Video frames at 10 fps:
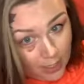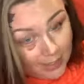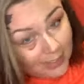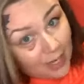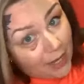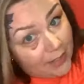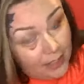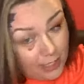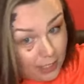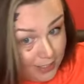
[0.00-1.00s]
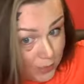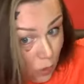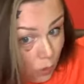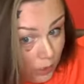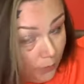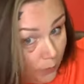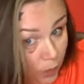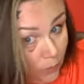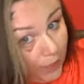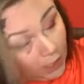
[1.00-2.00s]
it's not near as oily when
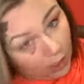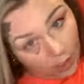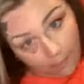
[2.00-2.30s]
you wake